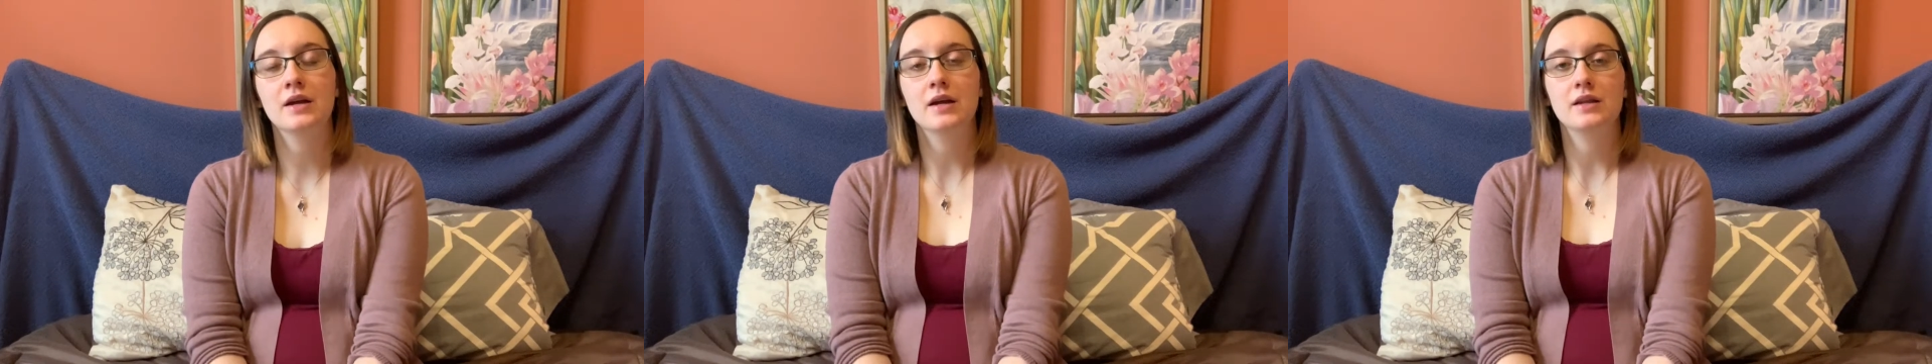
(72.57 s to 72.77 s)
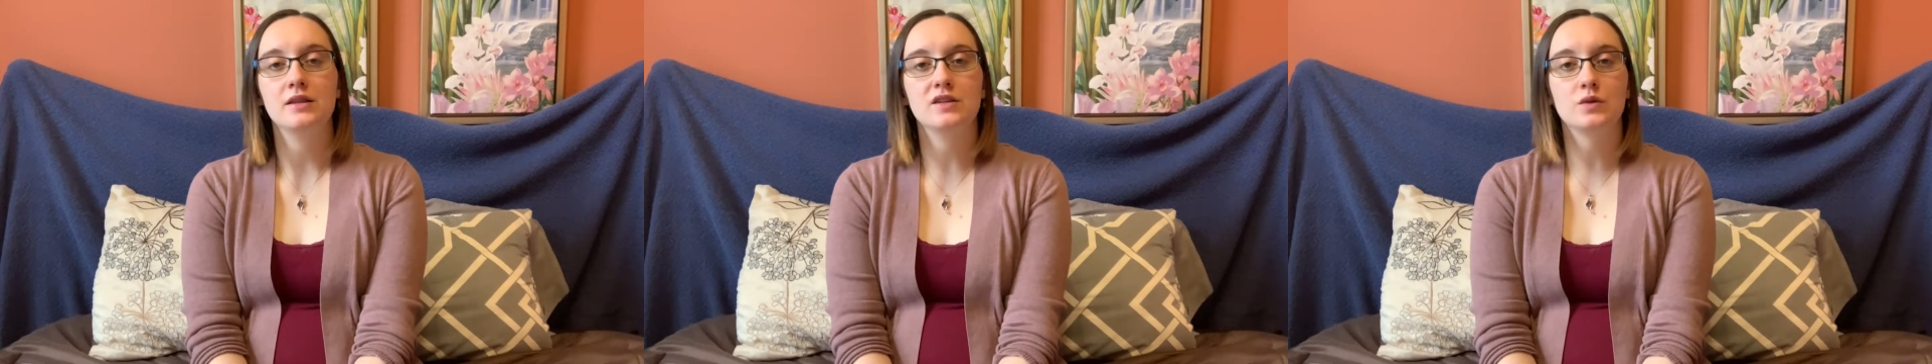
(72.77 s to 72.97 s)

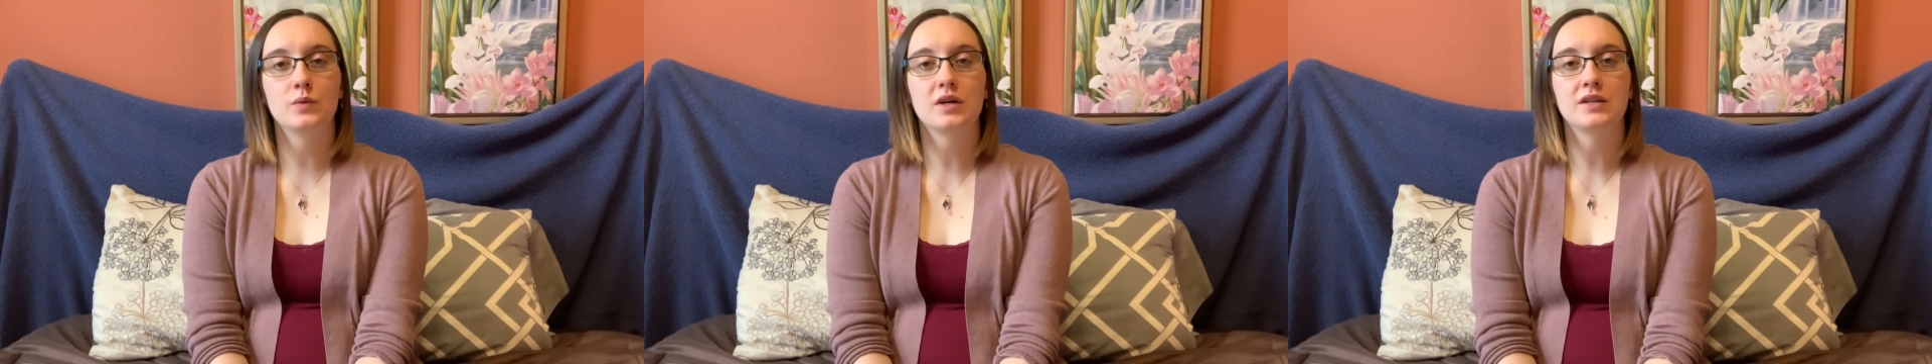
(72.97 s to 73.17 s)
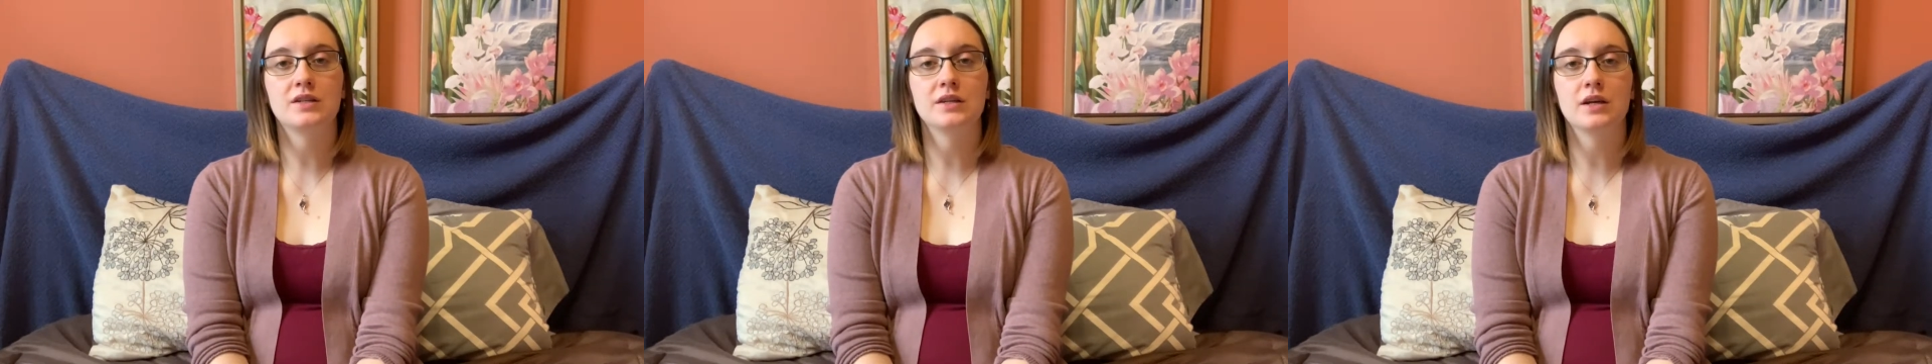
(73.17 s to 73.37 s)
this
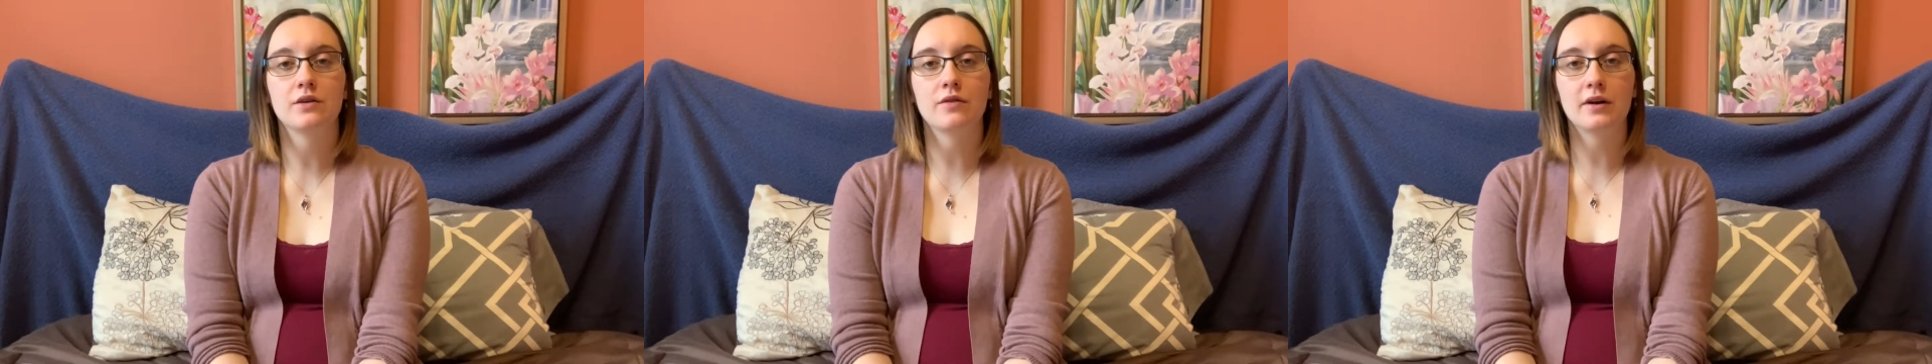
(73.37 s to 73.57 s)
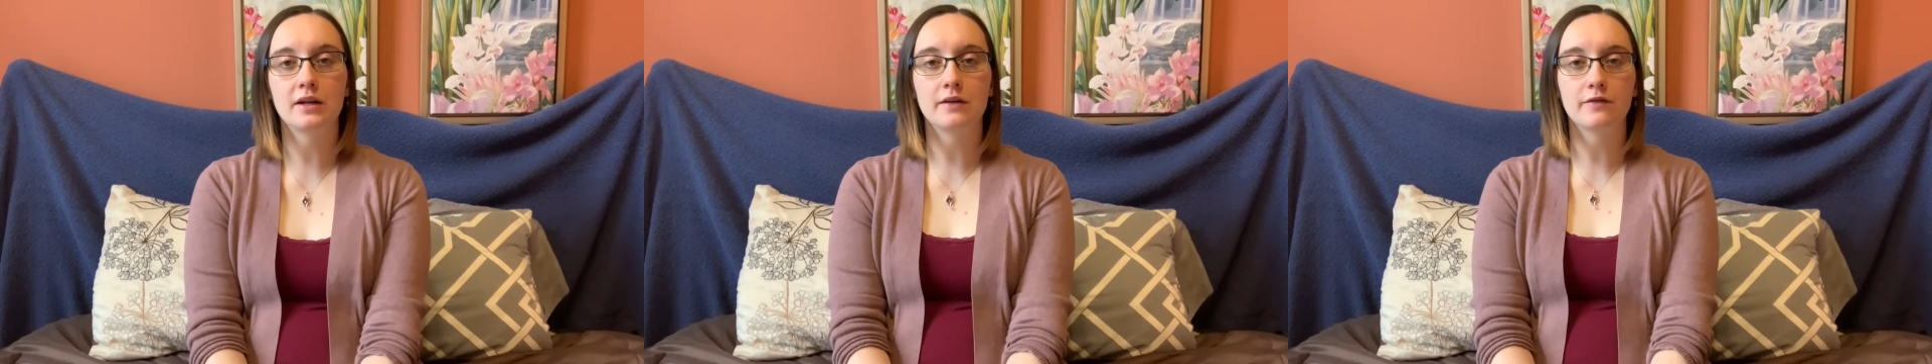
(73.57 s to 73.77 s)
week to get
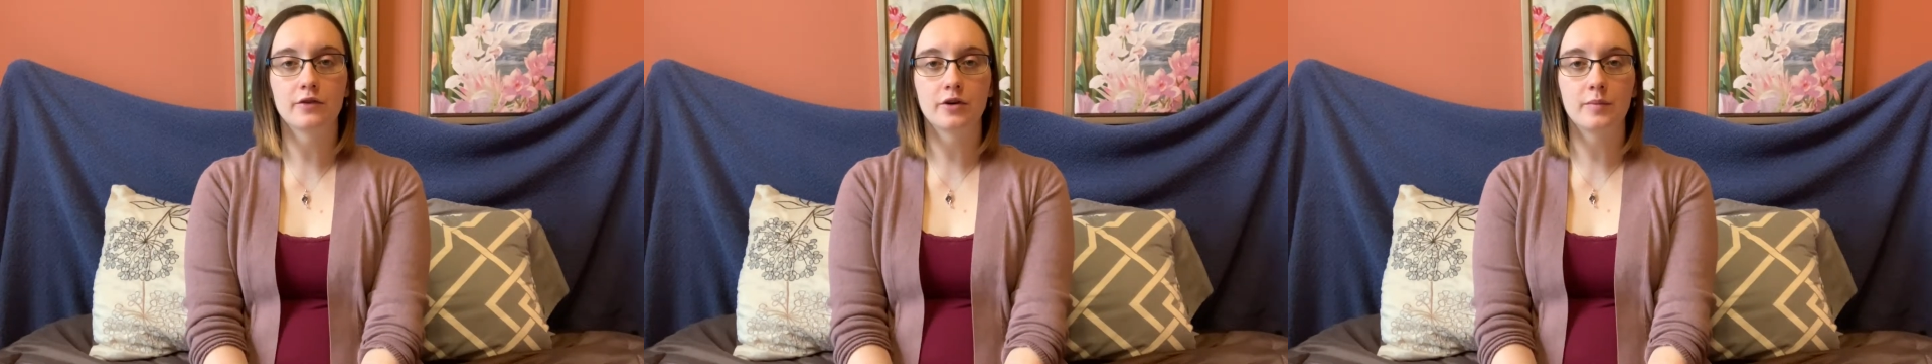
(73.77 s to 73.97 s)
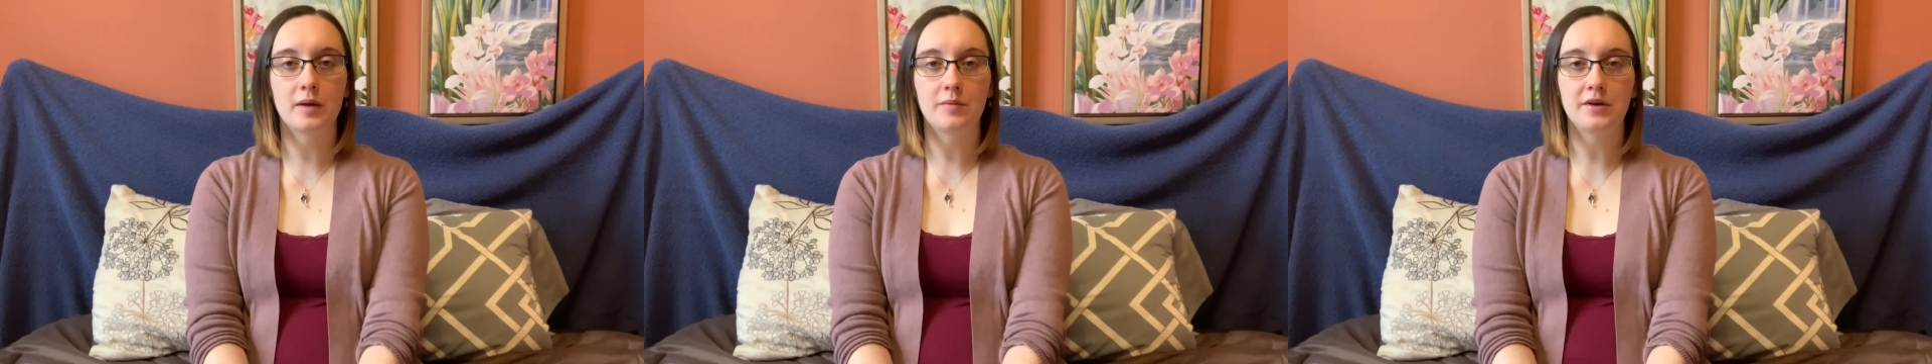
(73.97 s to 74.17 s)
ready for
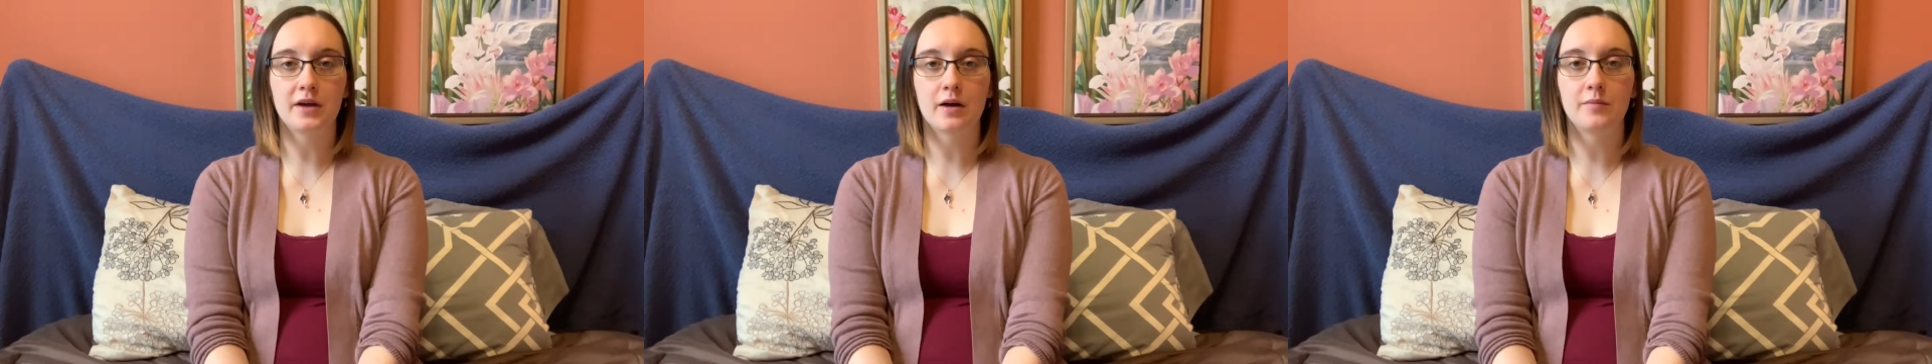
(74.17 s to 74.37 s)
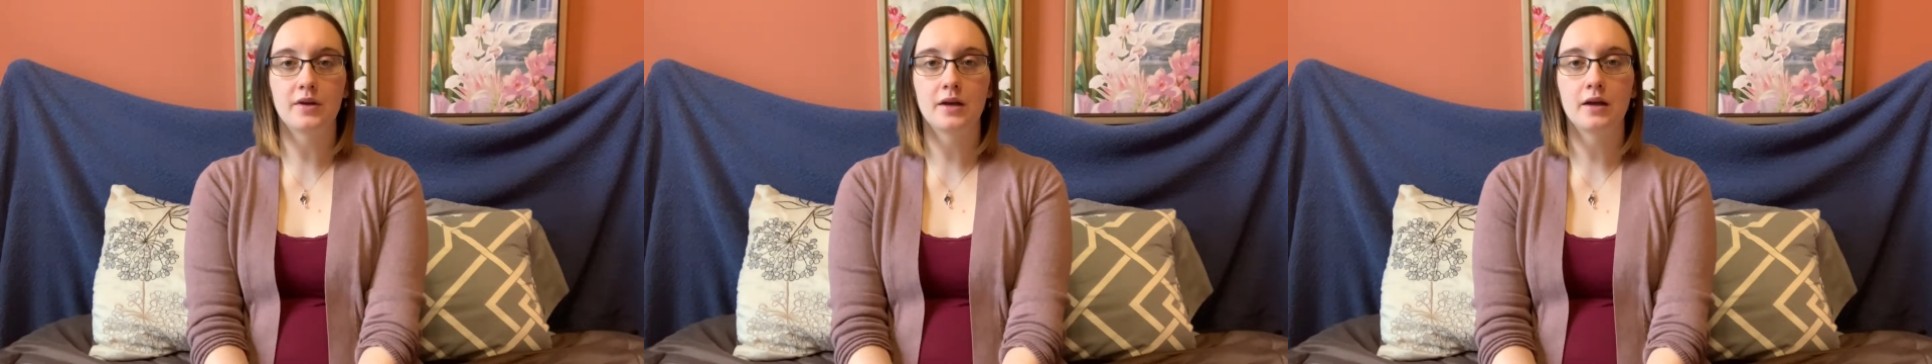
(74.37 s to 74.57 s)
a baby
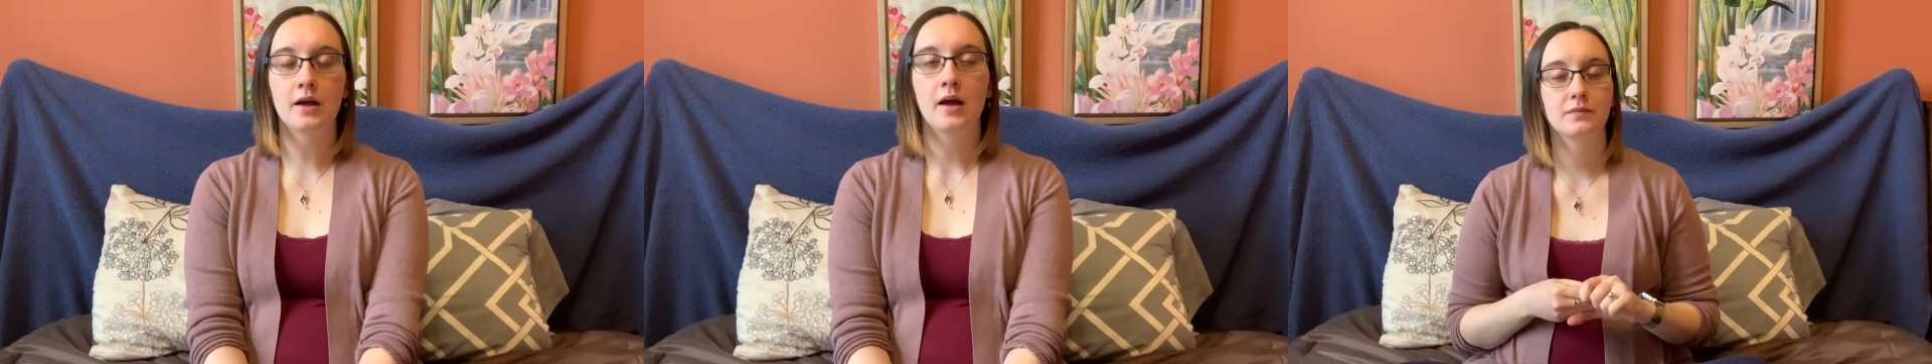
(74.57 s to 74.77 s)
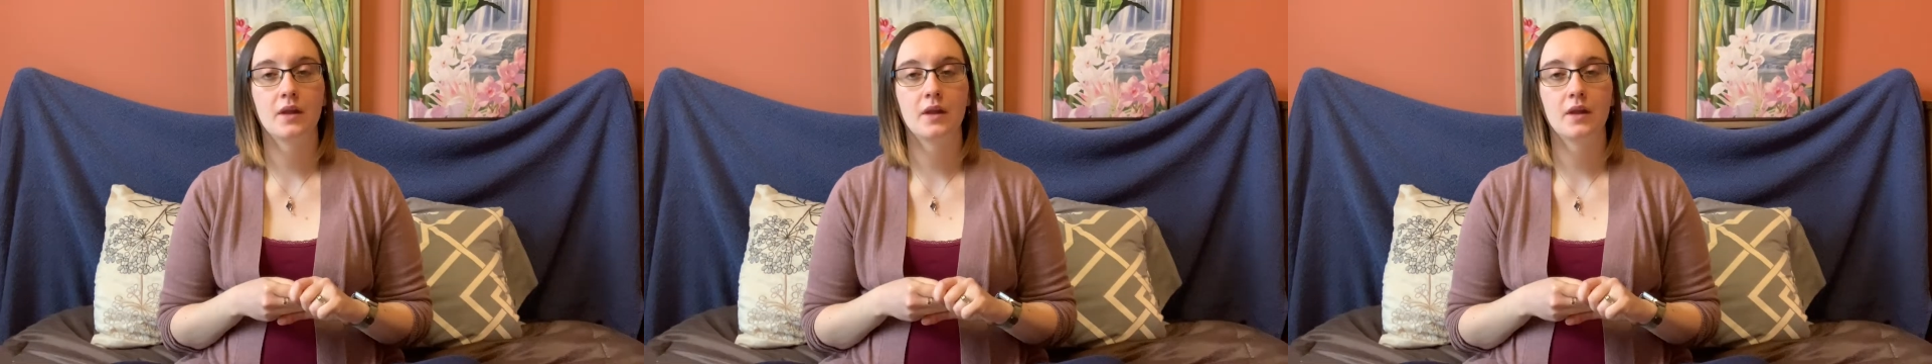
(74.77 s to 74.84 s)
coming.